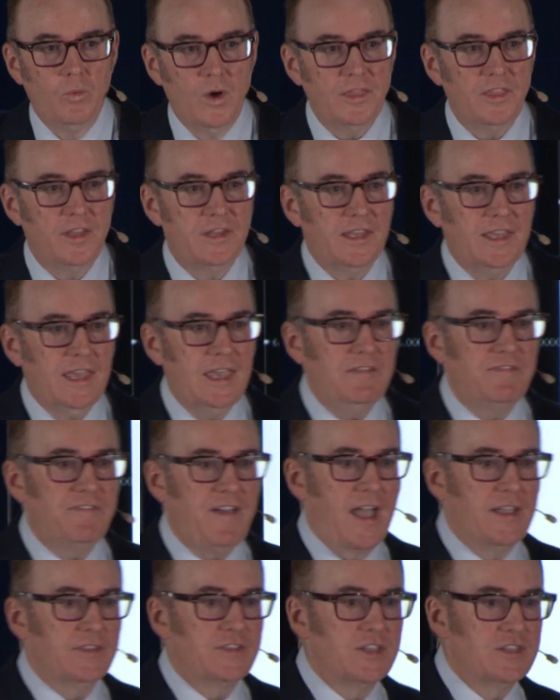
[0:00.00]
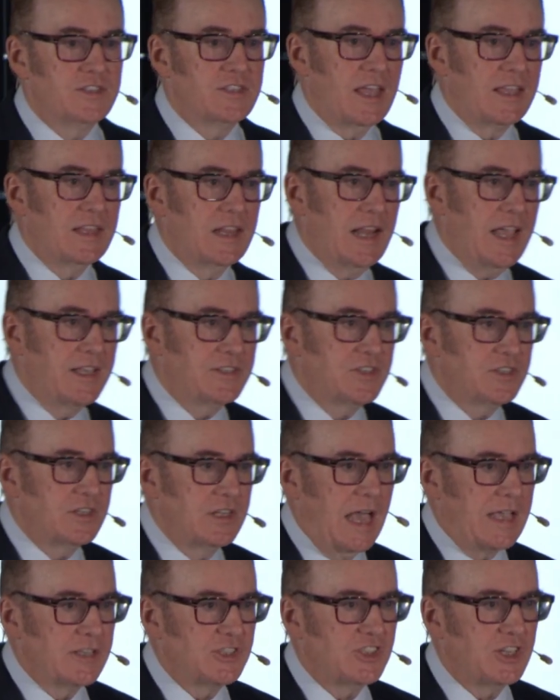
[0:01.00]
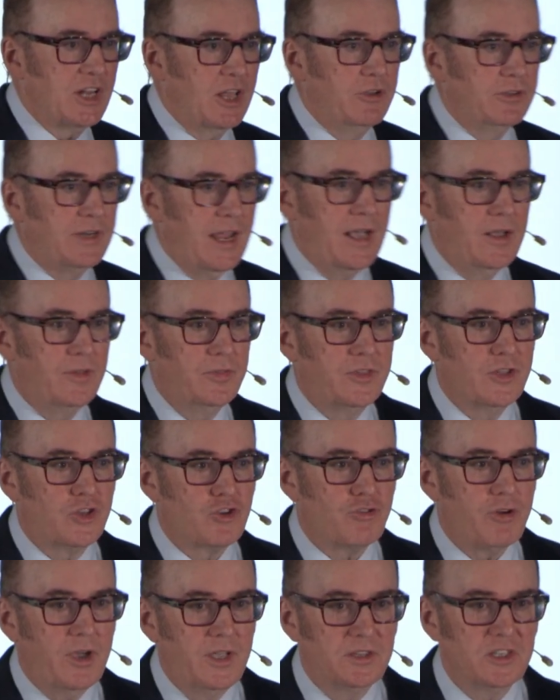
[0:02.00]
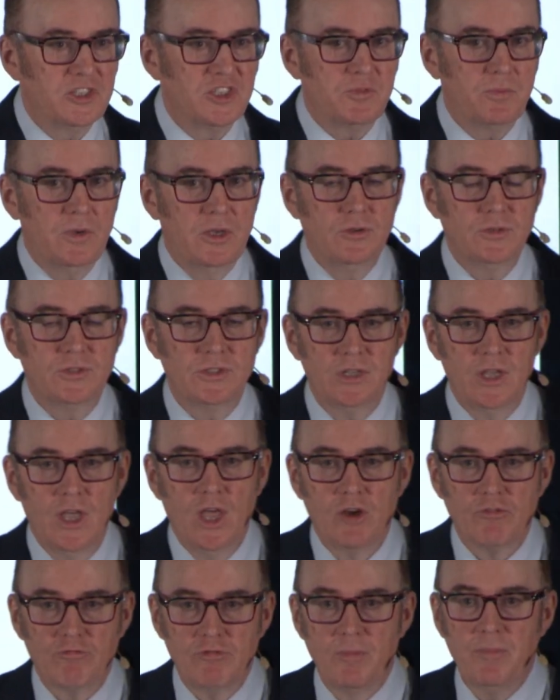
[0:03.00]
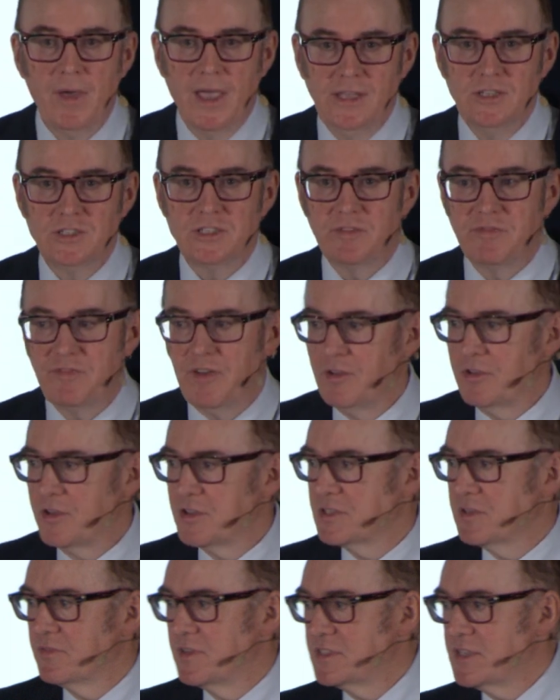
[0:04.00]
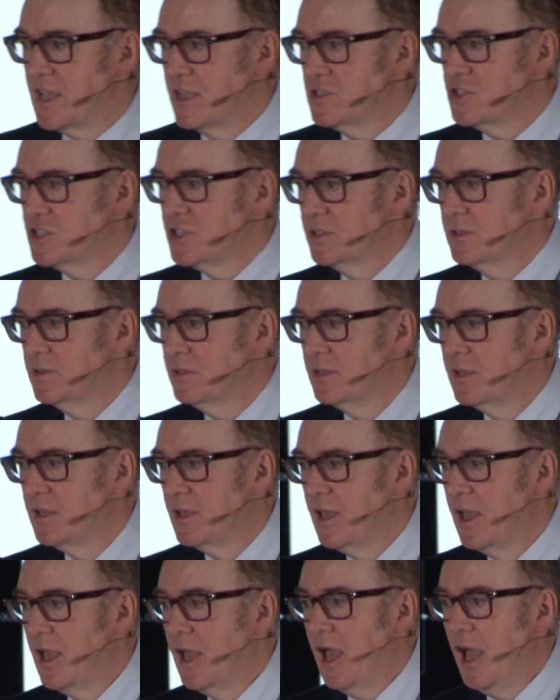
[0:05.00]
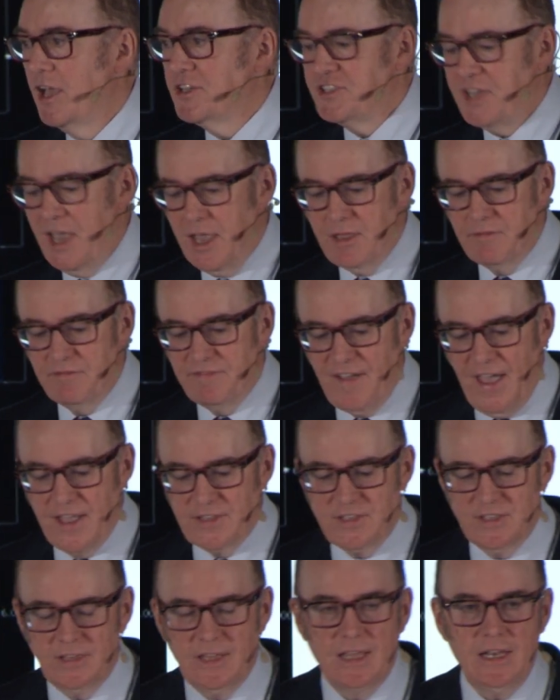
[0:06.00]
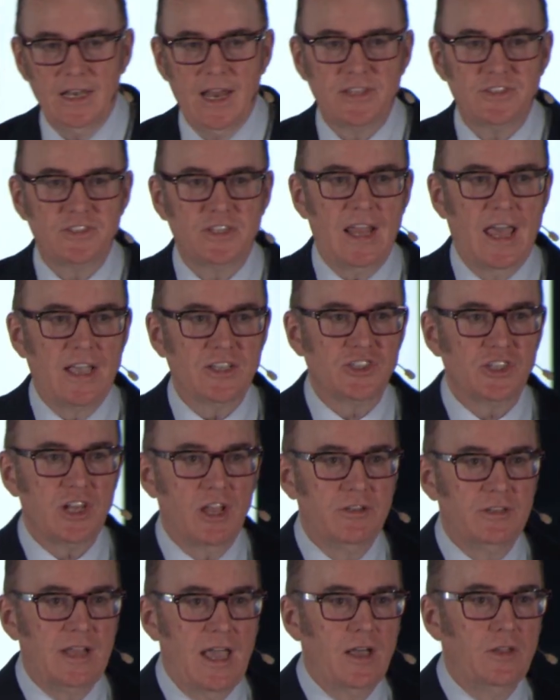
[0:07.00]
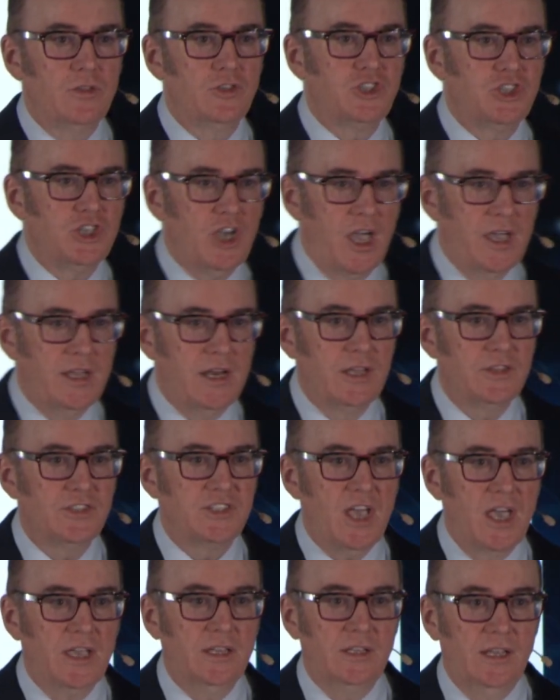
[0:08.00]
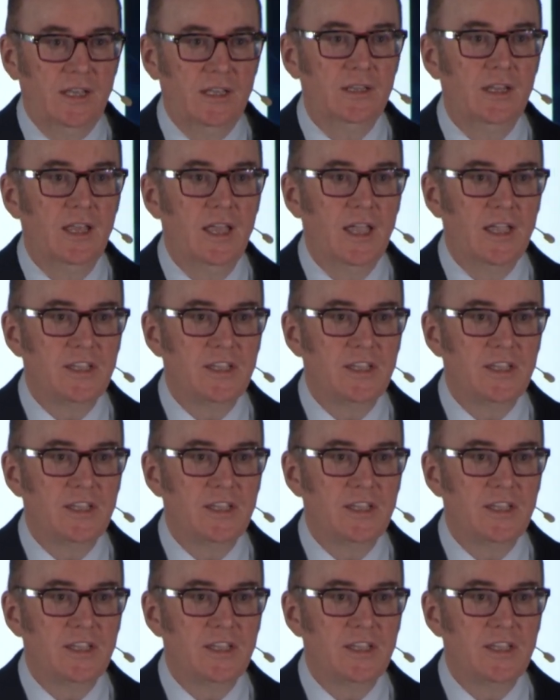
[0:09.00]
One of the key factors that led to that slowdown, the trade dispute, remains a focus of attention. A second factor that led to that slowdown, China tightening,